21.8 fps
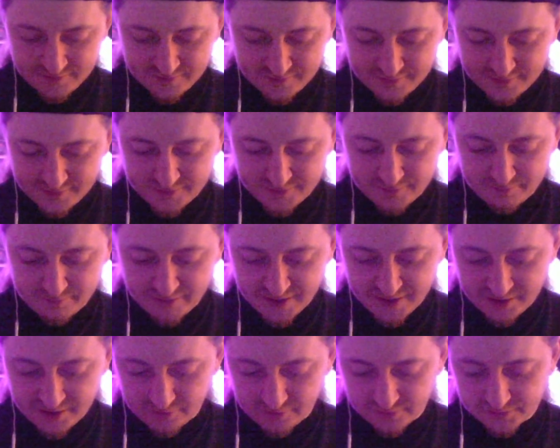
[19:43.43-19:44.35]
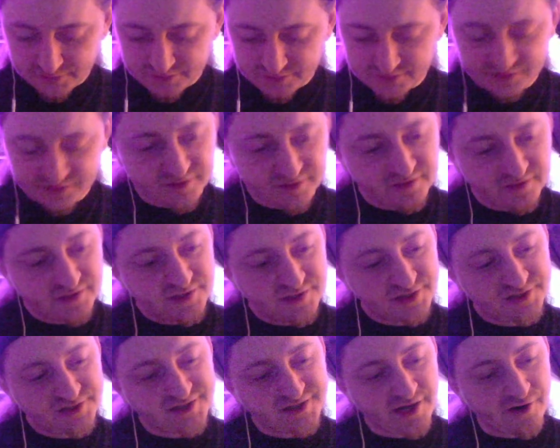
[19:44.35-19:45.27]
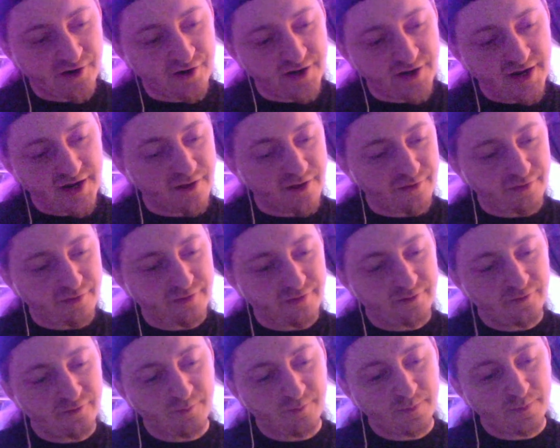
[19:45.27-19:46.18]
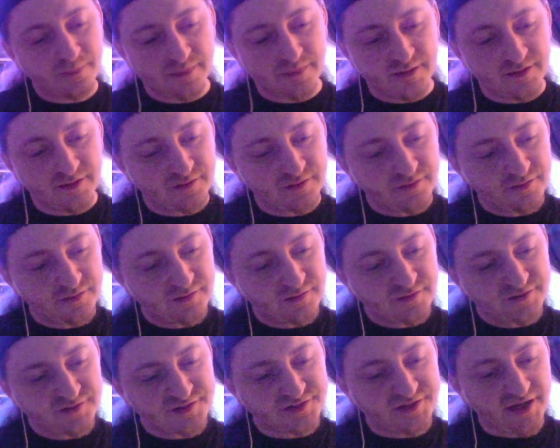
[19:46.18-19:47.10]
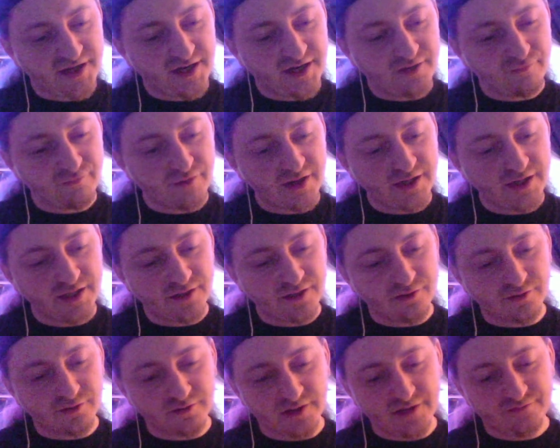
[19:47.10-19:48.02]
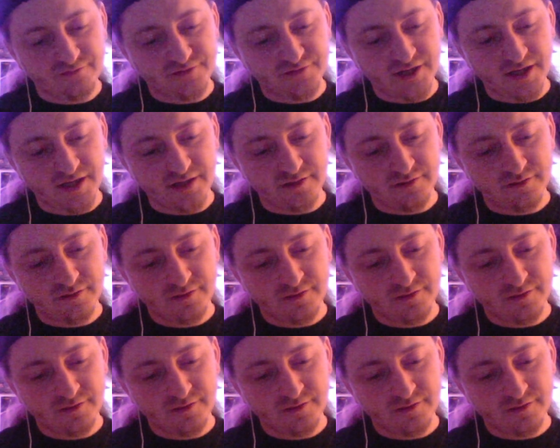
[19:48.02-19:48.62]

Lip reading: The bell, Sereneth, stayed ready in her left hand.